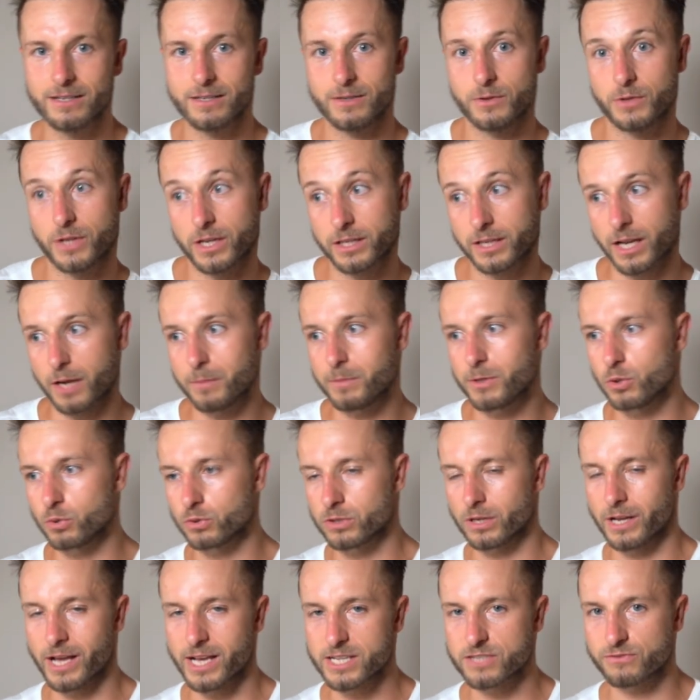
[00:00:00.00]
that can be
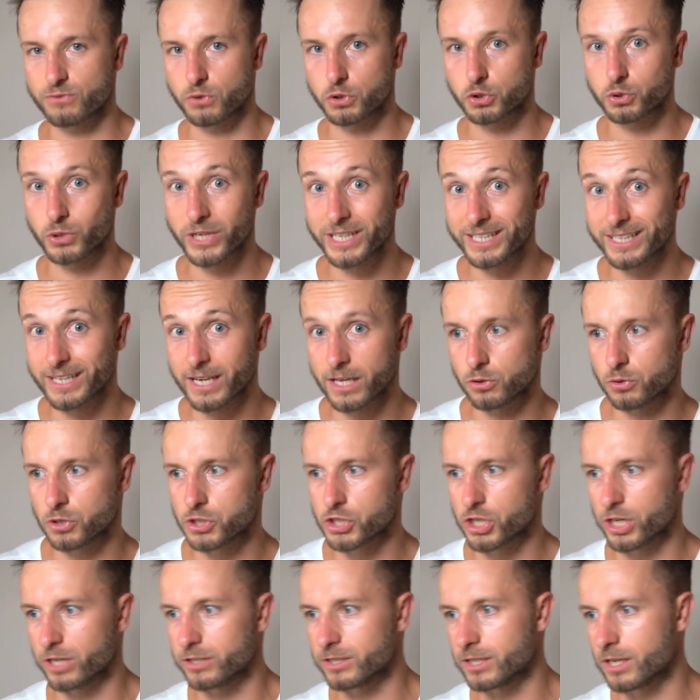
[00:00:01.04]
utilized for treating
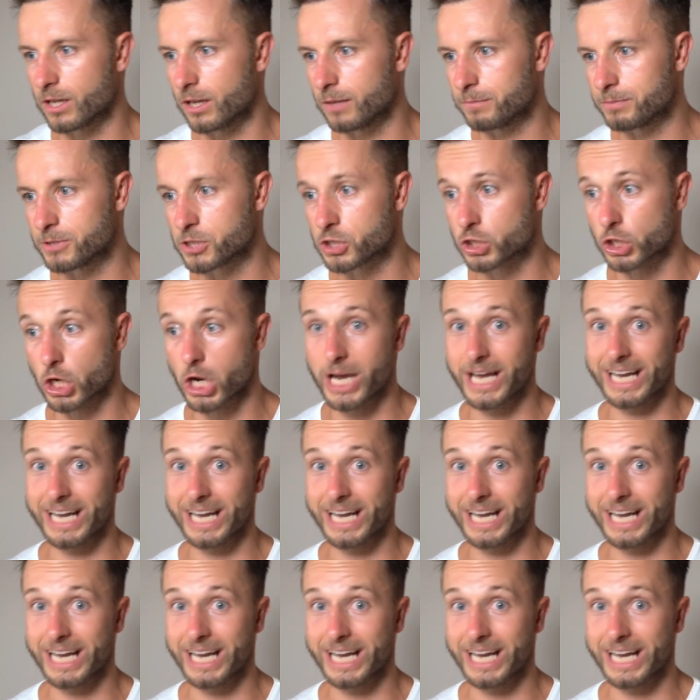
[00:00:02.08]
androgenetic alopecia,